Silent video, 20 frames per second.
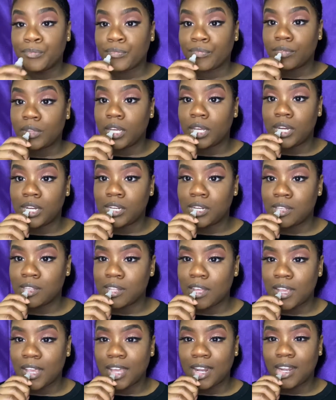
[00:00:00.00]
and I just
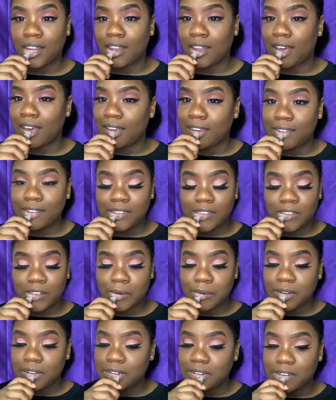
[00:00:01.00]
like it a lot. So
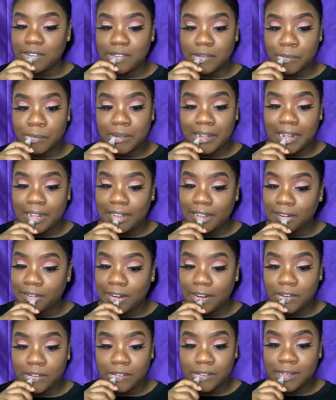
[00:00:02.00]
I'm gonna just apply that
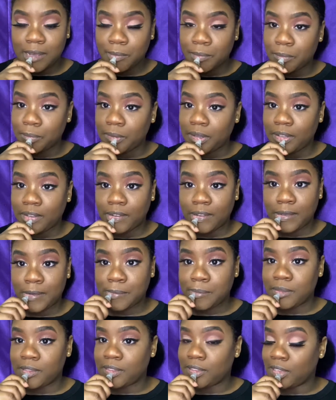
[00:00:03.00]
right on top of my
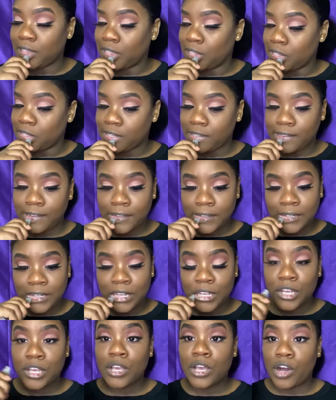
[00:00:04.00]
lips.
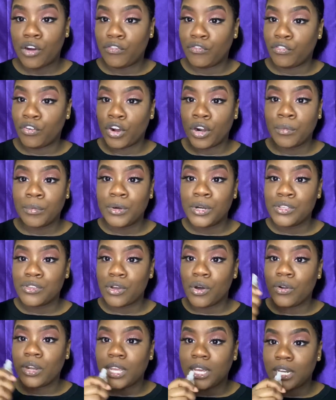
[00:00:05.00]
Affordable. It's
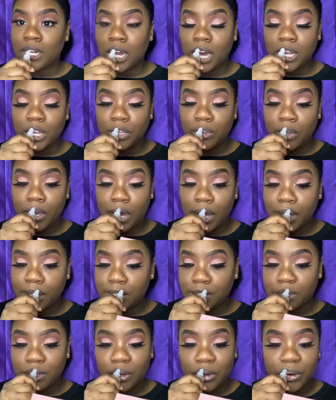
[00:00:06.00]
only $1, you guys,
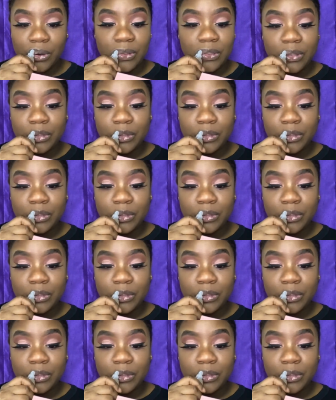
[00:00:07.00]
so